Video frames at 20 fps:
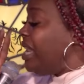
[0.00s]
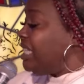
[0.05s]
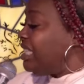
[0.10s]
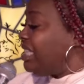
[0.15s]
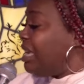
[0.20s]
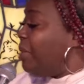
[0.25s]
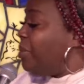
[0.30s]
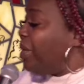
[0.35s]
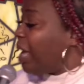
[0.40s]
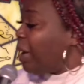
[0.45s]
is
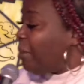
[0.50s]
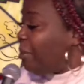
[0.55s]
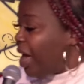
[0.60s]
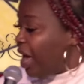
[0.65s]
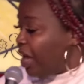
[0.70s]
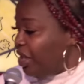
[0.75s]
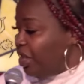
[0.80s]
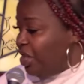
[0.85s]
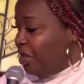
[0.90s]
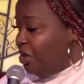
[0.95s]
something
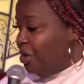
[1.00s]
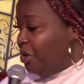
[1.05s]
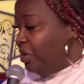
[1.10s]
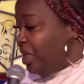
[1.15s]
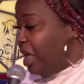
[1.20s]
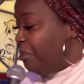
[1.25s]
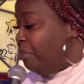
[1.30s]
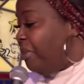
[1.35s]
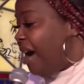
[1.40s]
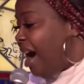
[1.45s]
about you
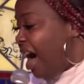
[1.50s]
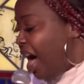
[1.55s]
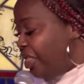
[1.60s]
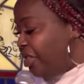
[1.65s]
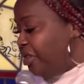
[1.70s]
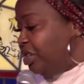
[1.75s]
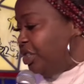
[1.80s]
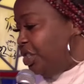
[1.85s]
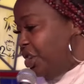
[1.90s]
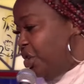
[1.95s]
that
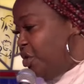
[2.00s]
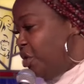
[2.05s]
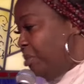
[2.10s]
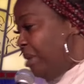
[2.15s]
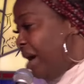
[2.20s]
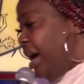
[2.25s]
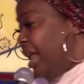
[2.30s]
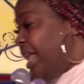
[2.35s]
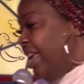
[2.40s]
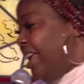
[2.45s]
bothers you
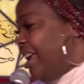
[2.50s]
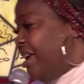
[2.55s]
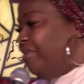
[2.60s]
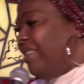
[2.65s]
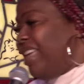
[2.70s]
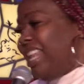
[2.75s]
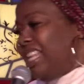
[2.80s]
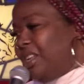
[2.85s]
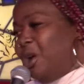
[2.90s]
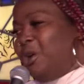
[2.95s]
about him
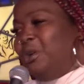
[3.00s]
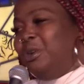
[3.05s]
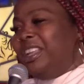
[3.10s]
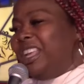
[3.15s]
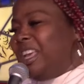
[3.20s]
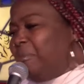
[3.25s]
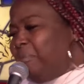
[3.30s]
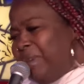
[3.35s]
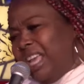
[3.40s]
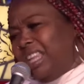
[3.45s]
that is
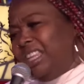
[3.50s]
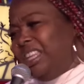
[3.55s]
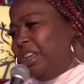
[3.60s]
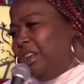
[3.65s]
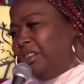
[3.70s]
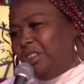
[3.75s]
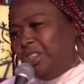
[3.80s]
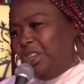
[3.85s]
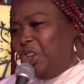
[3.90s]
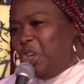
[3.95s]
only a big
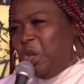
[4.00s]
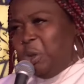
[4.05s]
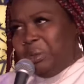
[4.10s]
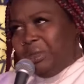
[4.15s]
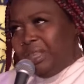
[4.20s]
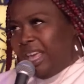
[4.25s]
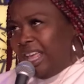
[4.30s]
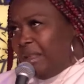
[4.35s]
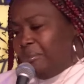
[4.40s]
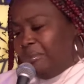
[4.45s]
deal to you but
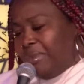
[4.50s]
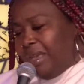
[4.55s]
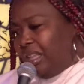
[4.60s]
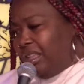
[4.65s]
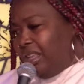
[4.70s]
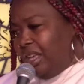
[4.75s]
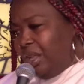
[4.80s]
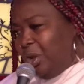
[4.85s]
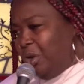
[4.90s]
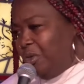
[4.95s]
not a big
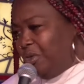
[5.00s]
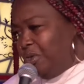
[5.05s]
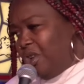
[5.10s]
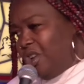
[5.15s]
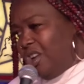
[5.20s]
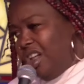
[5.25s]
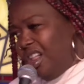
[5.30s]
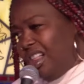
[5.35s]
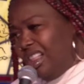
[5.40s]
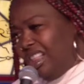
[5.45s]
deal
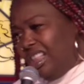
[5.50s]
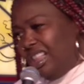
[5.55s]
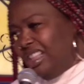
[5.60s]
overall?